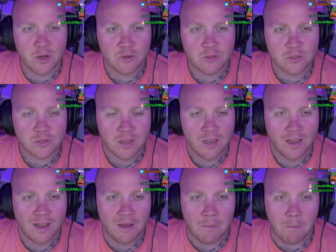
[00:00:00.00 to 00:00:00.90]
goes,
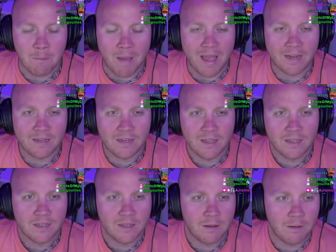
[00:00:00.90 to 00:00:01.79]
"Men
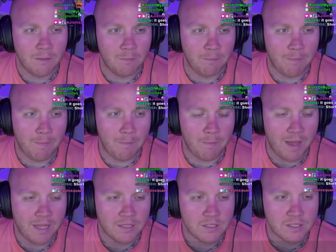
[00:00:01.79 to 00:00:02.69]

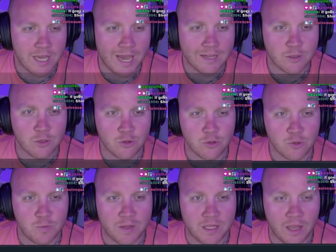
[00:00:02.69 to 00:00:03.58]
men's
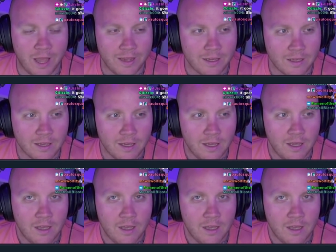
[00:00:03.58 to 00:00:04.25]
tattoos be like."